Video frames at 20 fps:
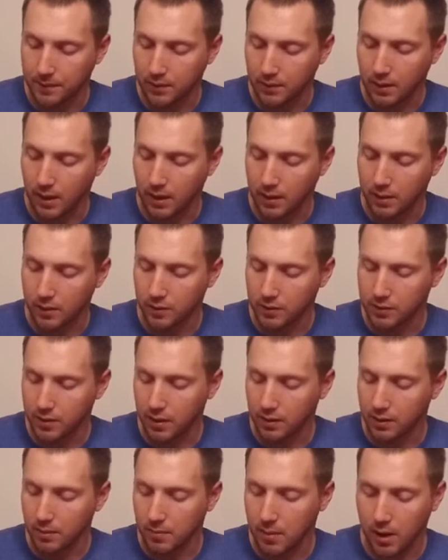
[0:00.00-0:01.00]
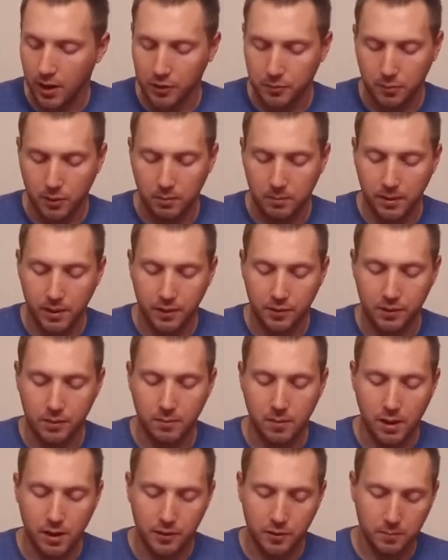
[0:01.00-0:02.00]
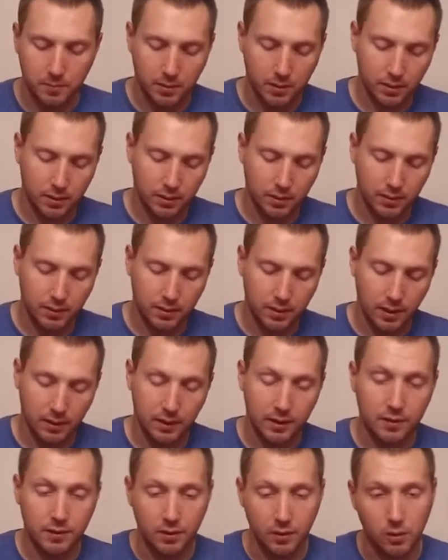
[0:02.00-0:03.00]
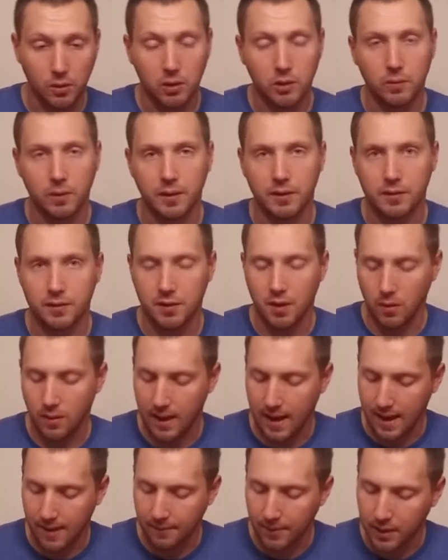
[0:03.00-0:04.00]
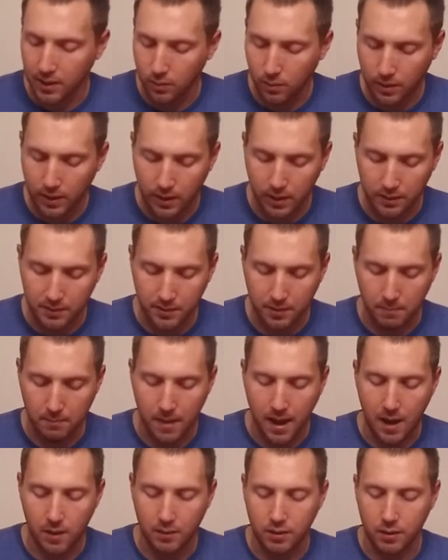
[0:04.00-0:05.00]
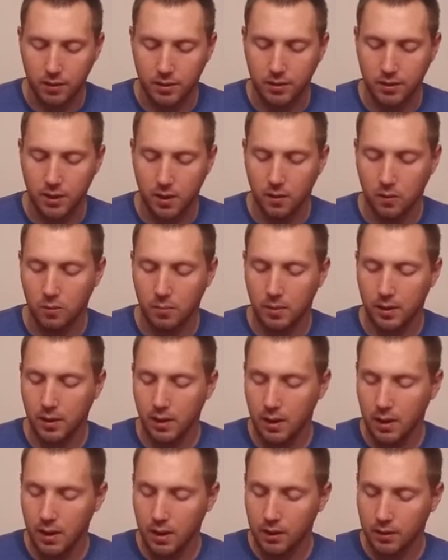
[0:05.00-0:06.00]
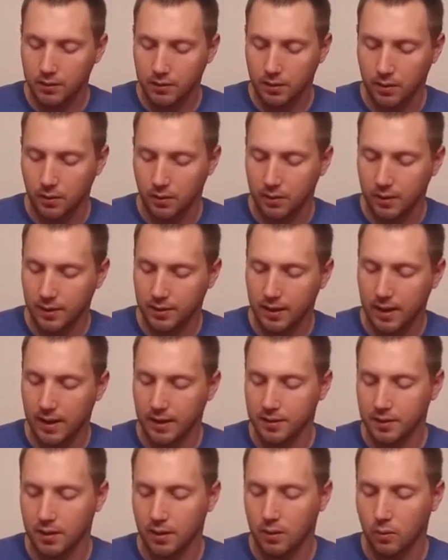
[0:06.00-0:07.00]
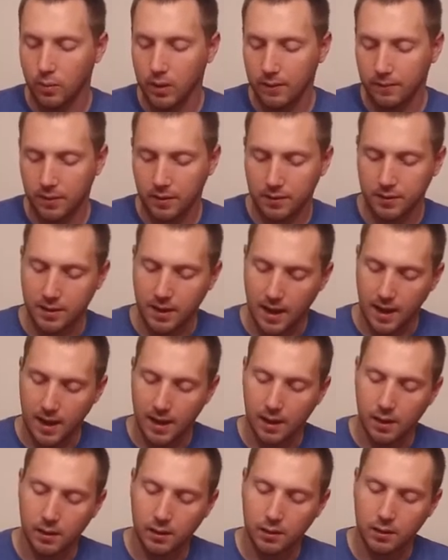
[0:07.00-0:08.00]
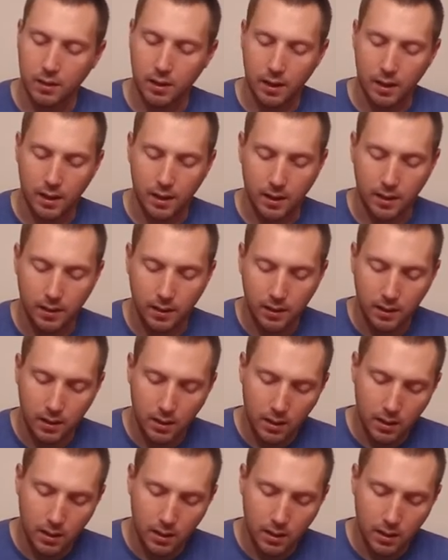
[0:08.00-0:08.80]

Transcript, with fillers: that goes on the Mossberg, because the Mossbergs, at least the old ones, don't have anywhere to mount a scope. So this has a Weaver style